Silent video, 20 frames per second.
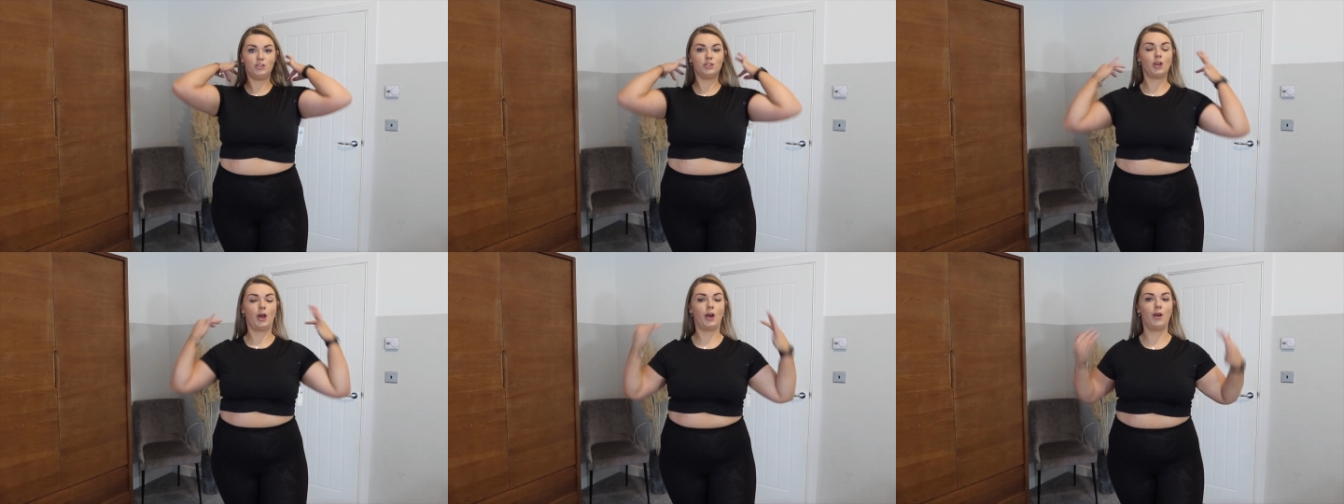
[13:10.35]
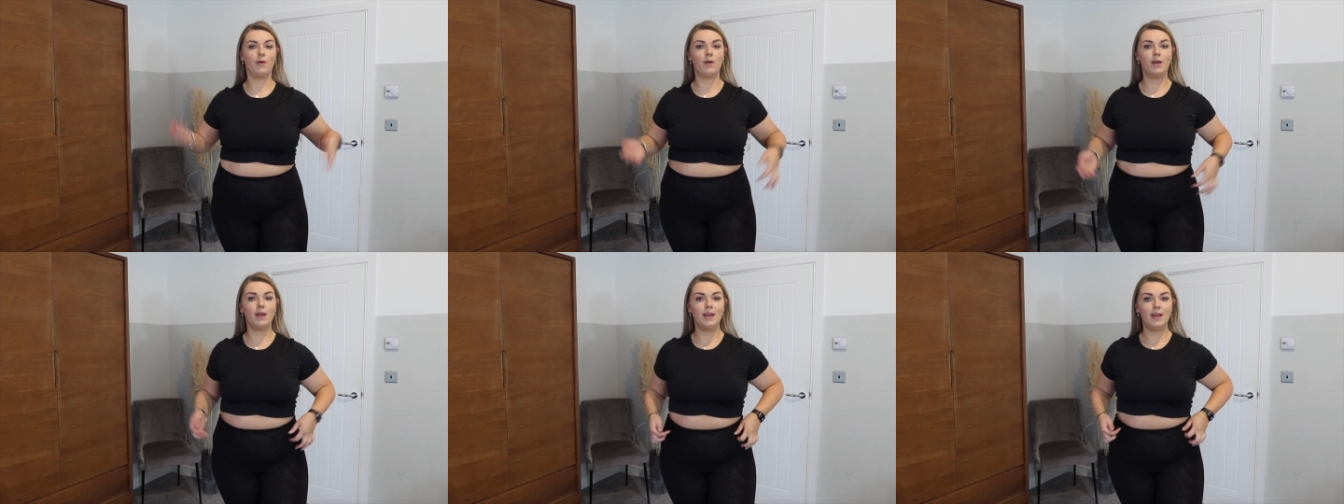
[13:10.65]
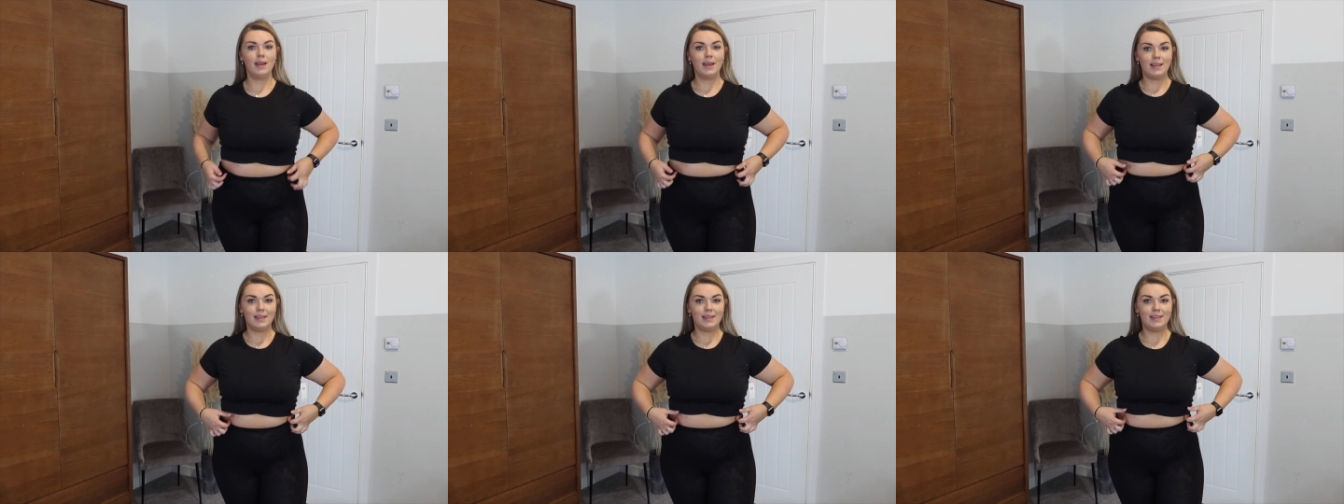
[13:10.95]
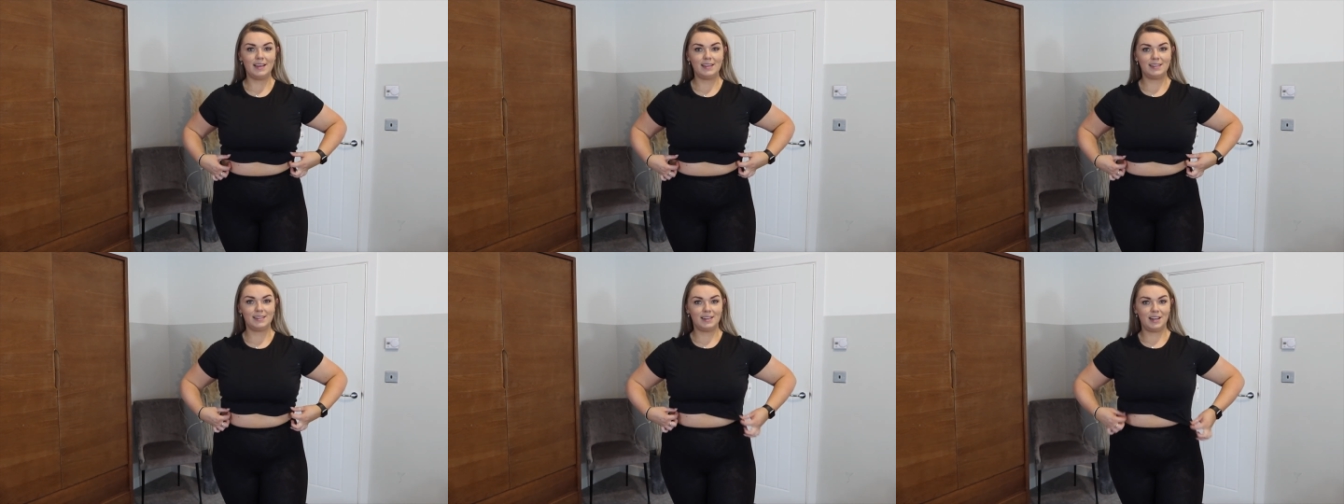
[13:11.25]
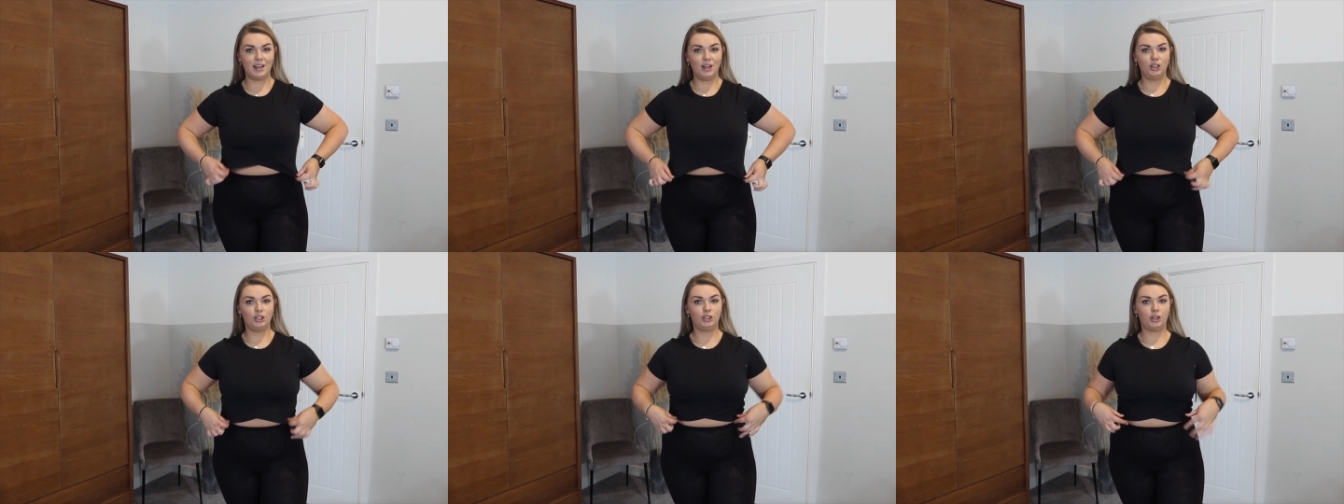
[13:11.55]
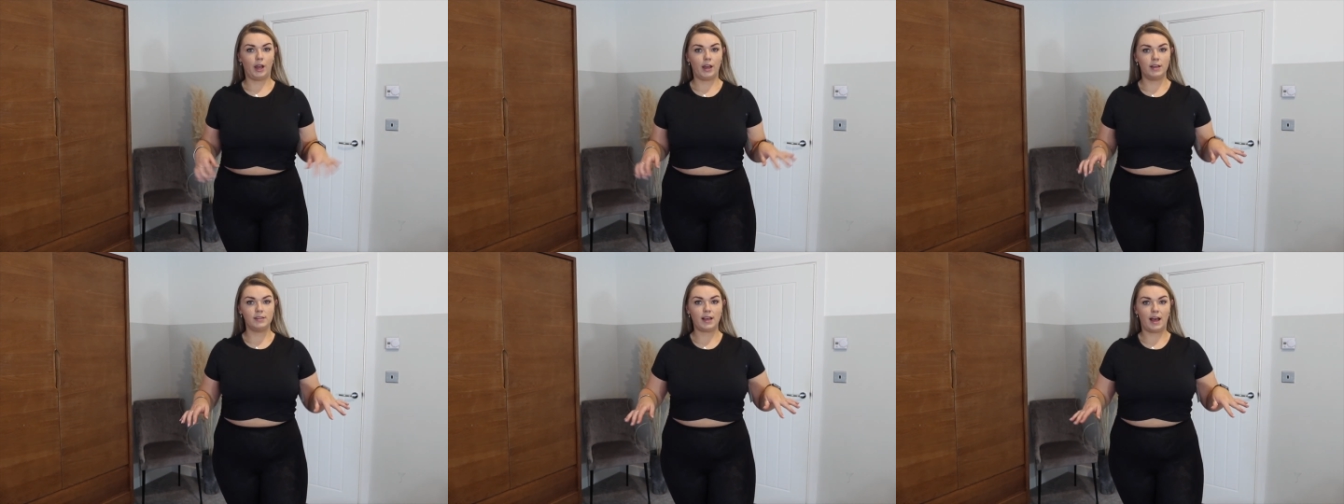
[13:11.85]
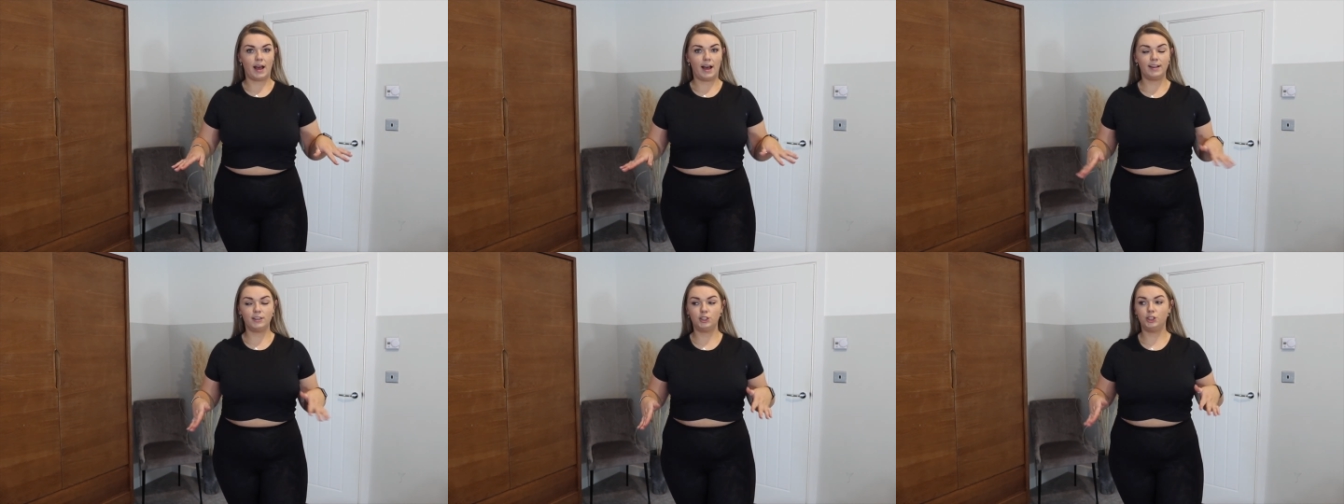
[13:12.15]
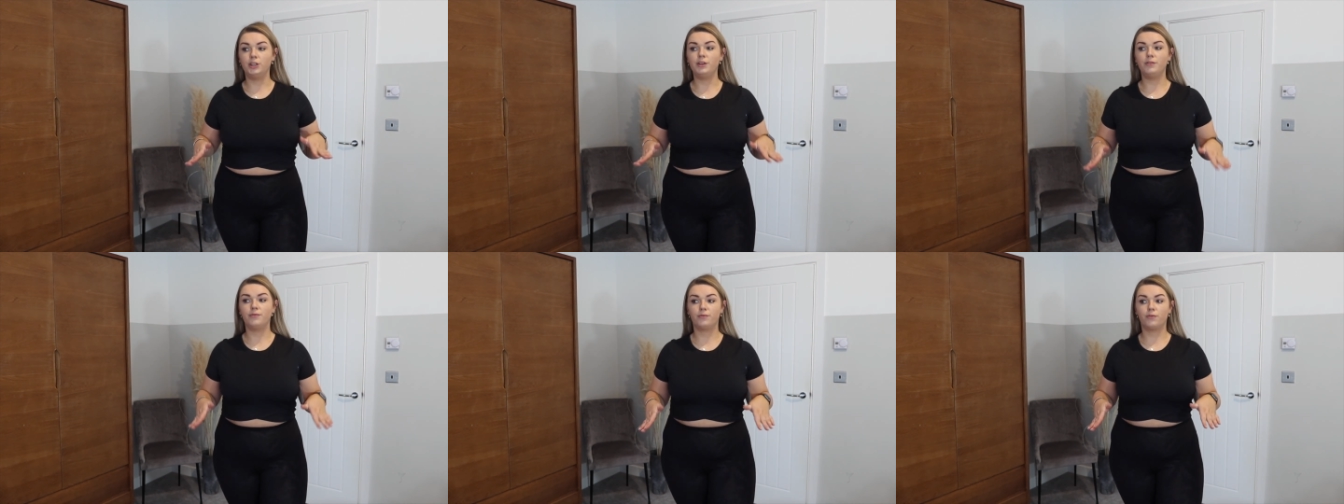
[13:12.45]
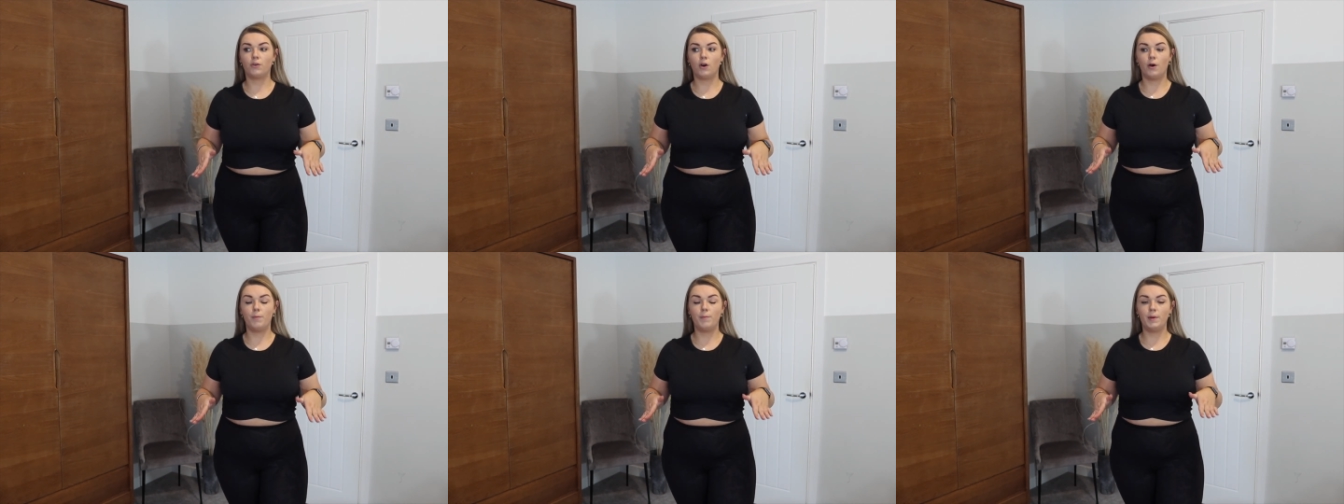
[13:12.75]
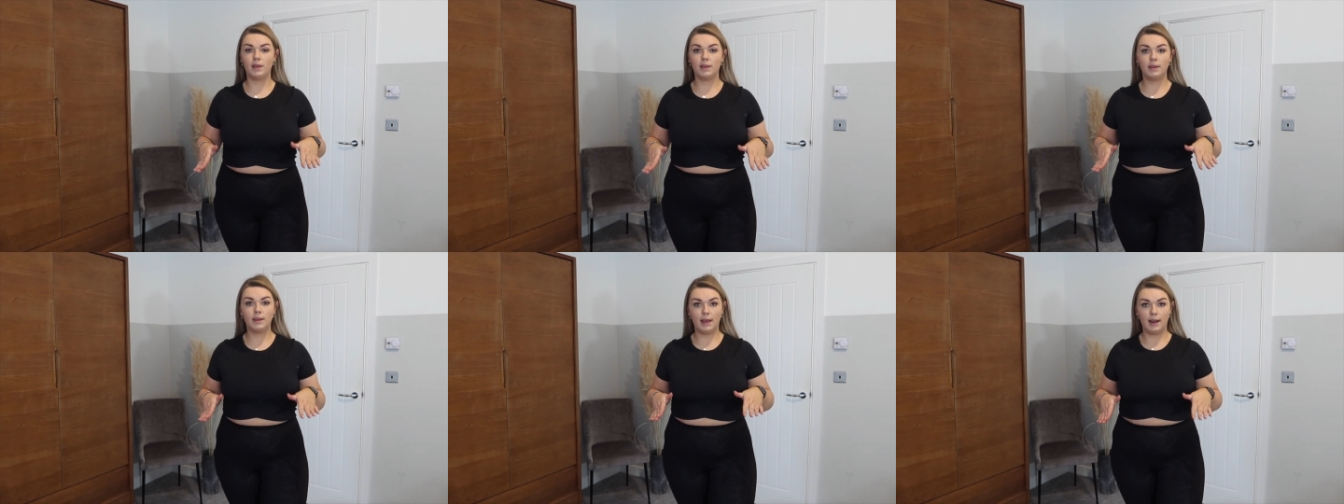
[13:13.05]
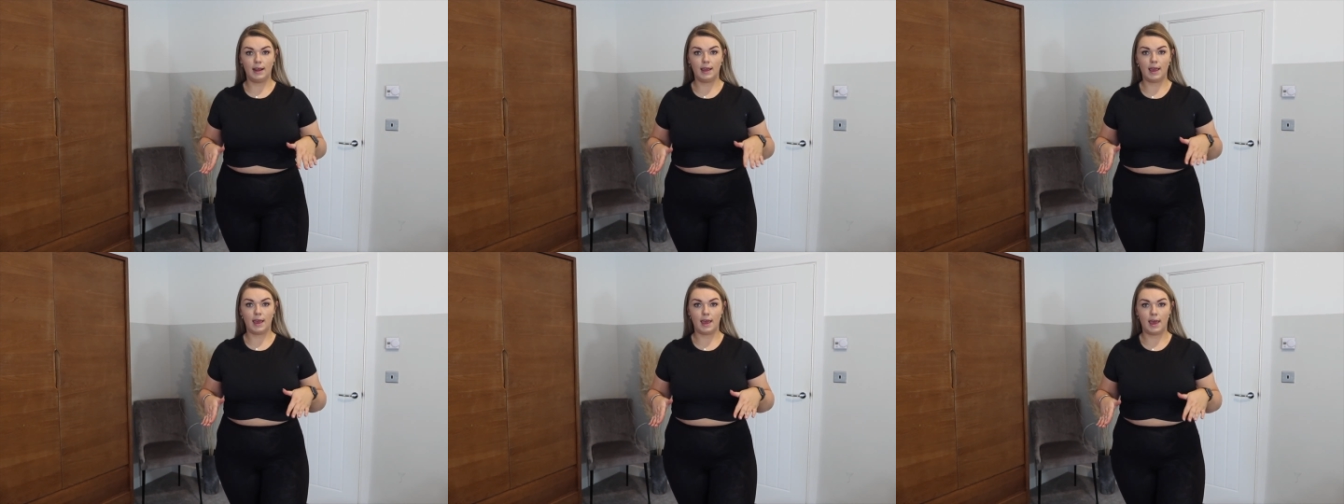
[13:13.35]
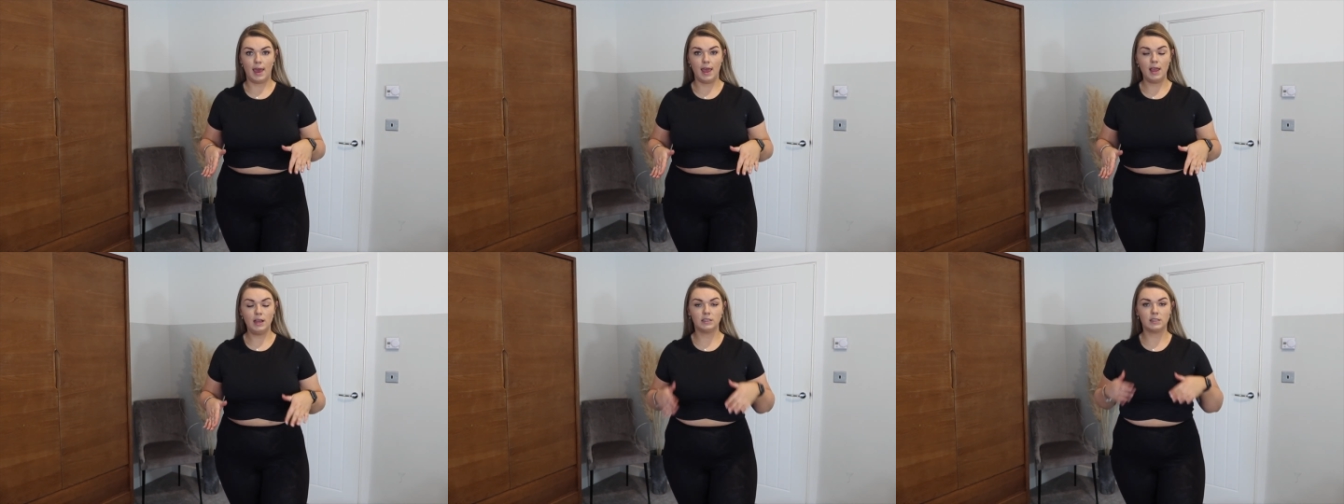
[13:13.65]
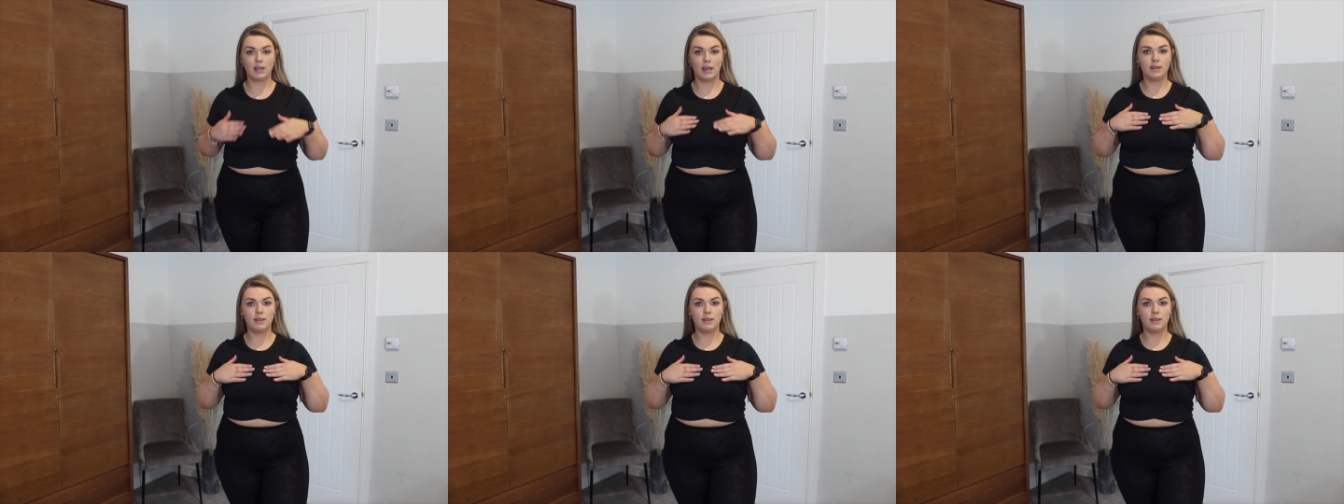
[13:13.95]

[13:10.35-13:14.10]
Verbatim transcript: So this t-shirt is actually from Gilly Hicks.